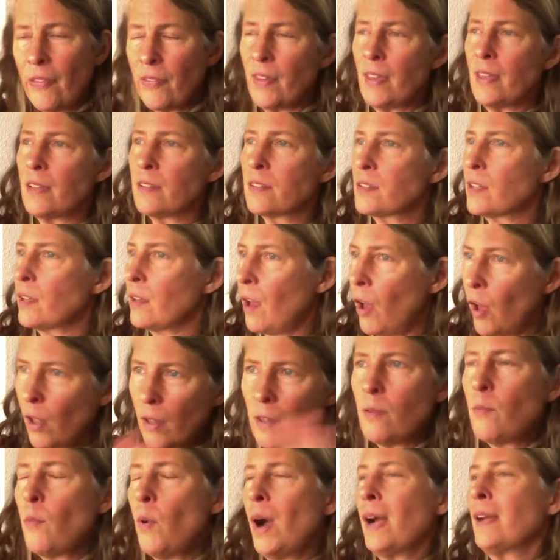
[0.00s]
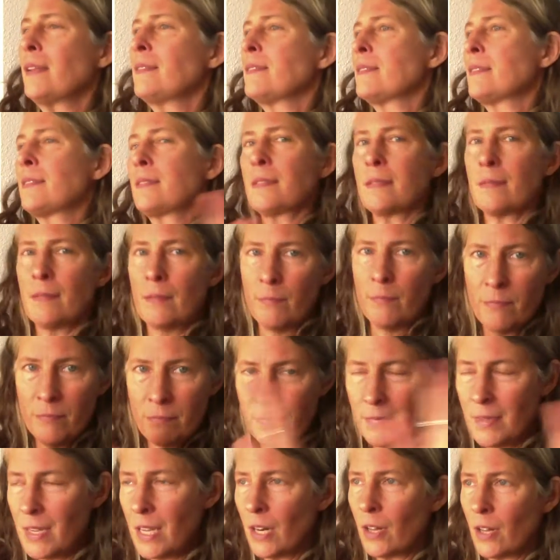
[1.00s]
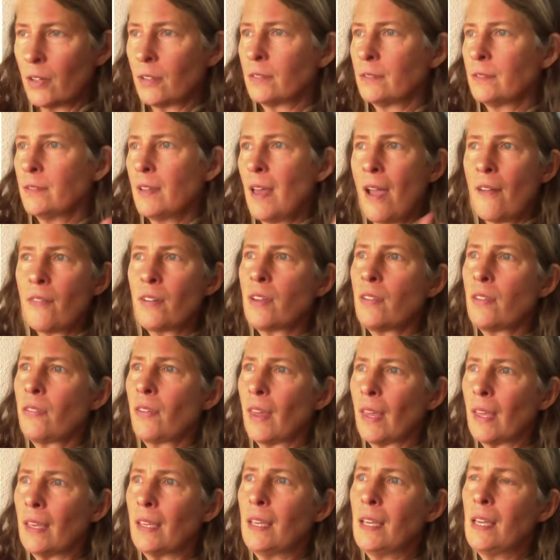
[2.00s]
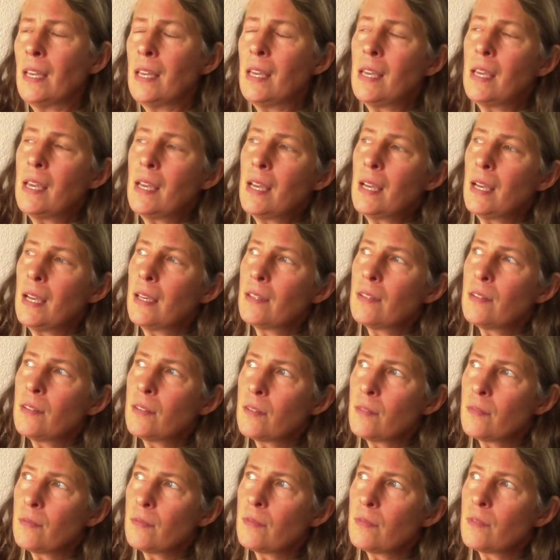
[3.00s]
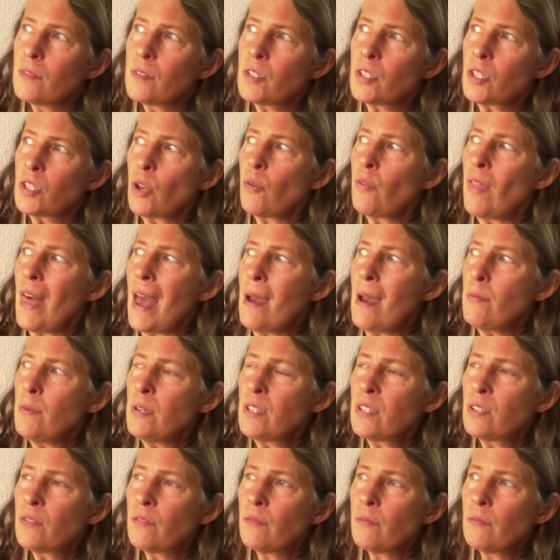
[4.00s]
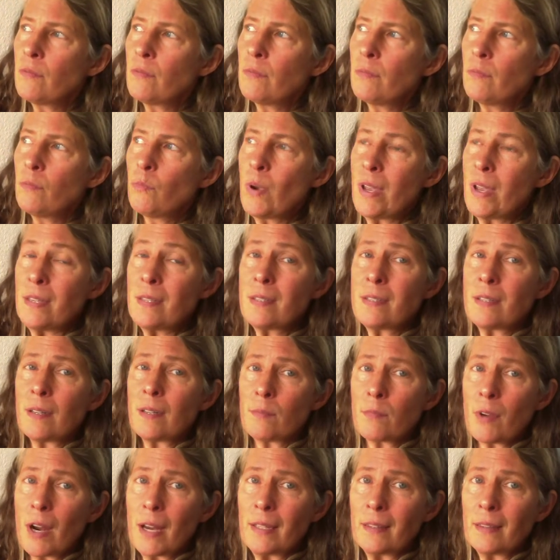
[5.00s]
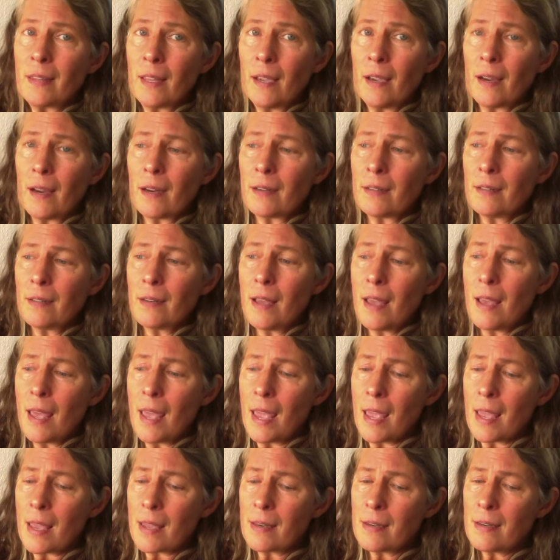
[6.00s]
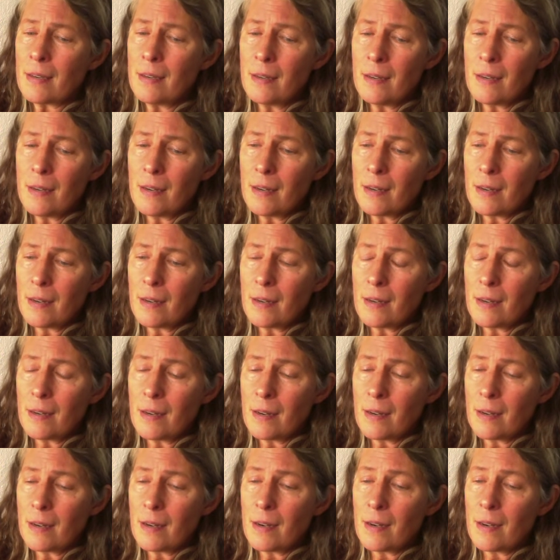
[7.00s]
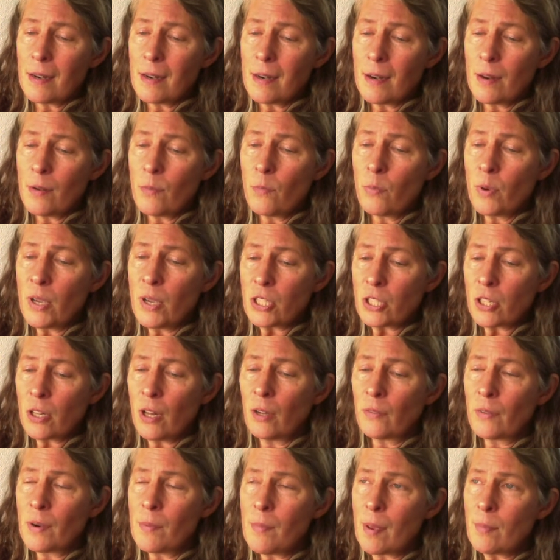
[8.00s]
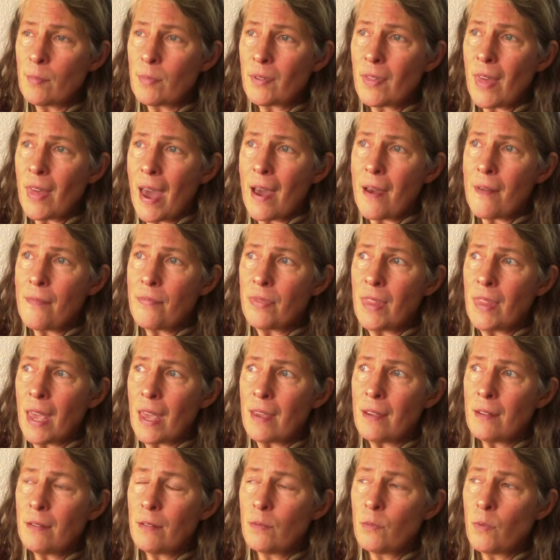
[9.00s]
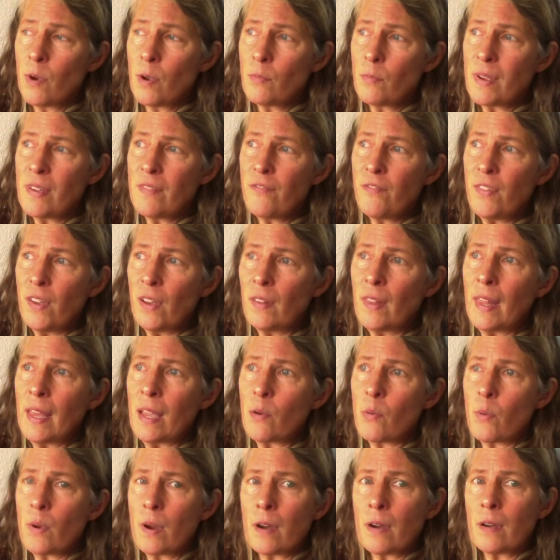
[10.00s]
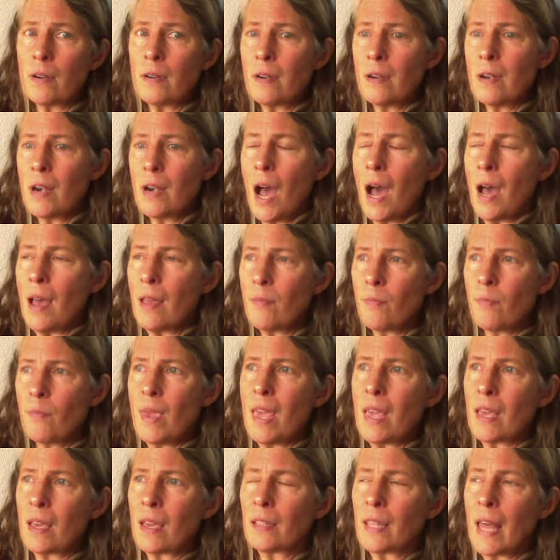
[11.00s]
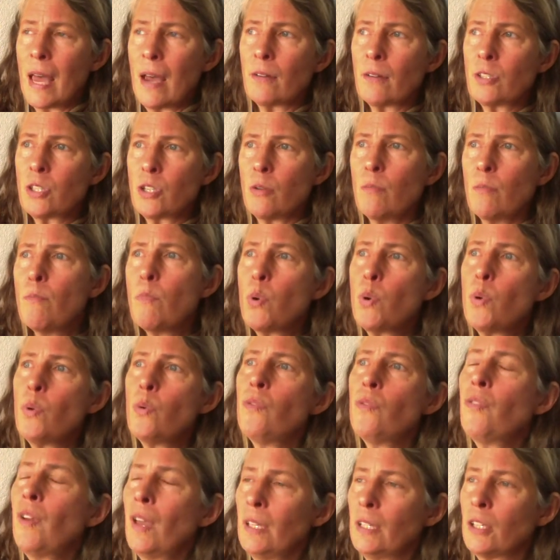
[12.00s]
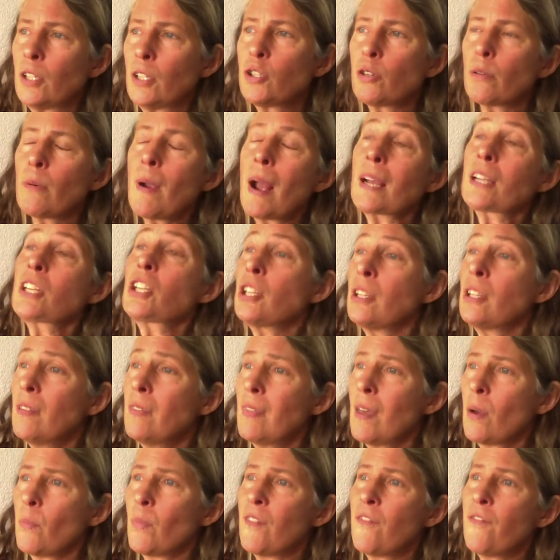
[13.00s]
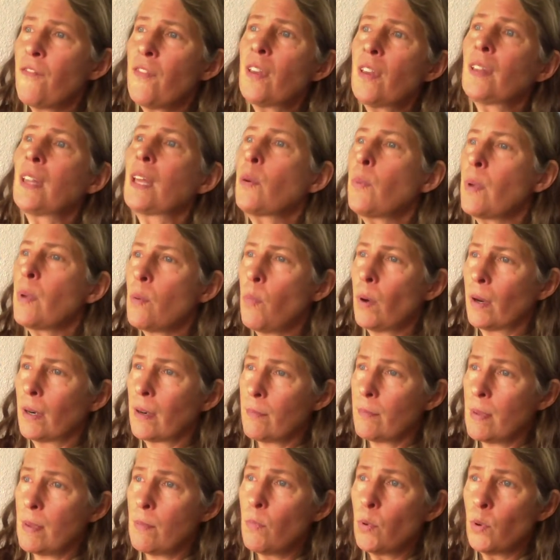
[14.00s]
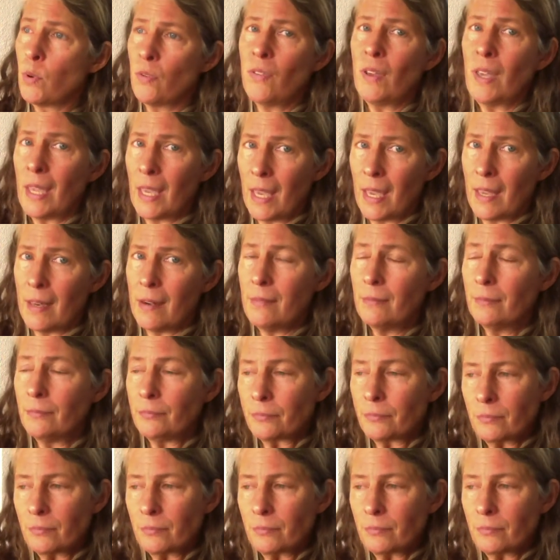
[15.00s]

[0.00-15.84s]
things all at once and, everything. So that was wisdom right there. And we should all remember that when we feel like we're not being allowed to move in a direction that we feel like we want to be moving in,